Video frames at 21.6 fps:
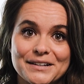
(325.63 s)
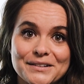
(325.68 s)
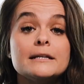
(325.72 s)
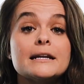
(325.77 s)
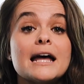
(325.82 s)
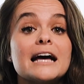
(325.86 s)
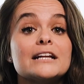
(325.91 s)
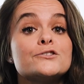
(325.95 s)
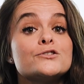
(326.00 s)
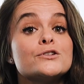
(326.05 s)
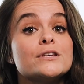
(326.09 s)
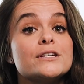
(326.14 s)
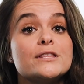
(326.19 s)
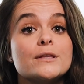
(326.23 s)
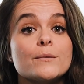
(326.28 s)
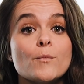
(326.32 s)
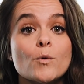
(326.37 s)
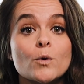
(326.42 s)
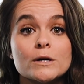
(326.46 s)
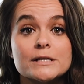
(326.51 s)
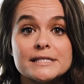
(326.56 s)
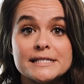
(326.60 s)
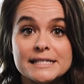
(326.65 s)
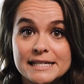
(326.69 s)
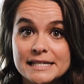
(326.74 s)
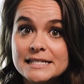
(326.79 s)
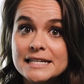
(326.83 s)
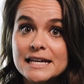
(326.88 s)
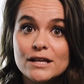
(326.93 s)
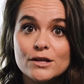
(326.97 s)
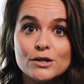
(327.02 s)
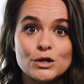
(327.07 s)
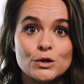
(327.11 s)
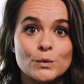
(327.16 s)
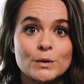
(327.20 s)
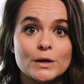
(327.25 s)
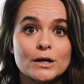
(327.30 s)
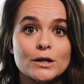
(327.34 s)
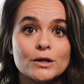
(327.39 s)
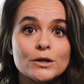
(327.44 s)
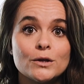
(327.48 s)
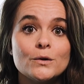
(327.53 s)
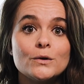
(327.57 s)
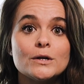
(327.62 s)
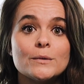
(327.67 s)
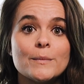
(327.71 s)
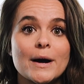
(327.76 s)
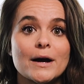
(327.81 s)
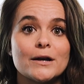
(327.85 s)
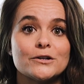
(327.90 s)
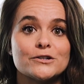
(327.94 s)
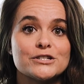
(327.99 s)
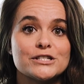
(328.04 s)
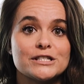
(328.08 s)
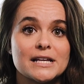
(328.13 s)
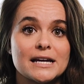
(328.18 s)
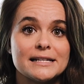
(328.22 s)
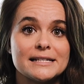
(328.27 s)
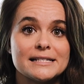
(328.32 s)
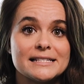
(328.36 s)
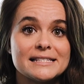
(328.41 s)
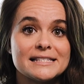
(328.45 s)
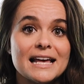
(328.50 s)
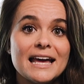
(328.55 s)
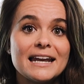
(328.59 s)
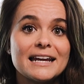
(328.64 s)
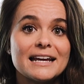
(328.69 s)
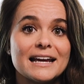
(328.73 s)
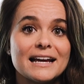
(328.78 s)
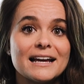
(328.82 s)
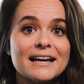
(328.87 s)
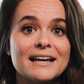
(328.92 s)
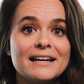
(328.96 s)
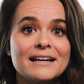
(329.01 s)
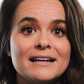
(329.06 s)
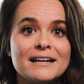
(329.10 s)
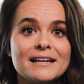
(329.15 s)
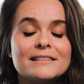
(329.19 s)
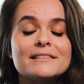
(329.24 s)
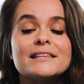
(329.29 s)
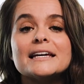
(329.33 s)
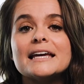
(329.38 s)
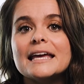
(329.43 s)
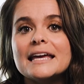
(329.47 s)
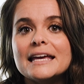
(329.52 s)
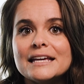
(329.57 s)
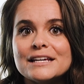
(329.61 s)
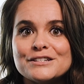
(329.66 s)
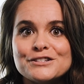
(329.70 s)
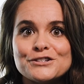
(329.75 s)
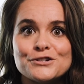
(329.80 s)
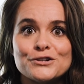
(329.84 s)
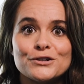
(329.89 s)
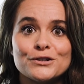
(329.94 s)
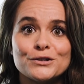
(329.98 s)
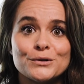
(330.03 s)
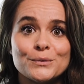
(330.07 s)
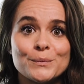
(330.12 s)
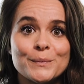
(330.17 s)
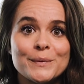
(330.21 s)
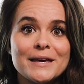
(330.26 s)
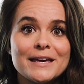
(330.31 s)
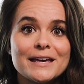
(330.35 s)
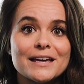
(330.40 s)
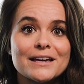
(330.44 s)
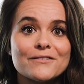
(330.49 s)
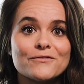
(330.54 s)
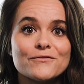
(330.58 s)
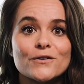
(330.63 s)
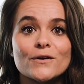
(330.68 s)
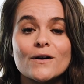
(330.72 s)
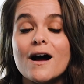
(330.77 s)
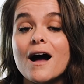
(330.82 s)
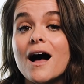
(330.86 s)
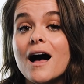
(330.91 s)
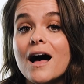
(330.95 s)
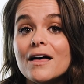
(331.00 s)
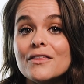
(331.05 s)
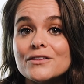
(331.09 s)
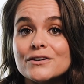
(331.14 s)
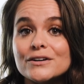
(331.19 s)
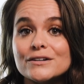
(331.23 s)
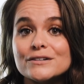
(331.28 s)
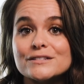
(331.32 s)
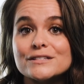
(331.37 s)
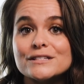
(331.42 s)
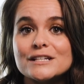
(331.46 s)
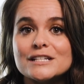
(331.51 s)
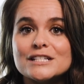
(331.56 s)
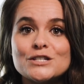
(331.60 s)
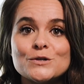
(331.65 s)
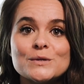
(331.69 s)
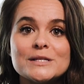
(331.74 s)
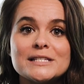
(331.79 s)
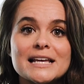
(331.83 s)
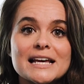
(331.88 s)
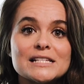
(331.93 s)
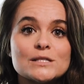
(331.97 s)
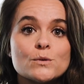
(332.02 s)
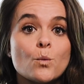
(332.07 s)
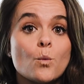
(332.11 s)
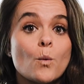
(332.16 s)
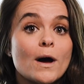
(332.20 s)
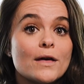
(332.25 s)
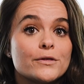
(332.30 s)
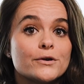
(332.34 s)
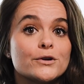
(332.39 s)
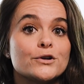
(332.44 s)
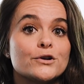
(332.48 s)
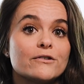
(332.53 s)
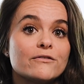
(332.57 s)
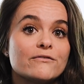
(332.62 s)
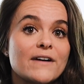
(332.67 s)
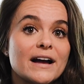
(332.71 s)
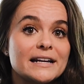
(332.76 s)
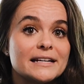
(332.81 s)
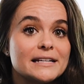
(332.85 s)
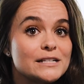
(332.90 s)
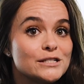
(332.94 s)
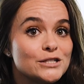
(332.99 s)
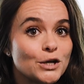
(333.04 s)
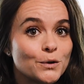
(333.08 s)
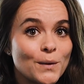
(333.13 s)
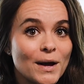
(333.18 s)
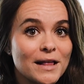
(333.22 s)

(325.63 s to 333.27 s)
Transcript: Naturally, the more detail you include about your study's setting, the easier it'll be for others to assess whether your findings are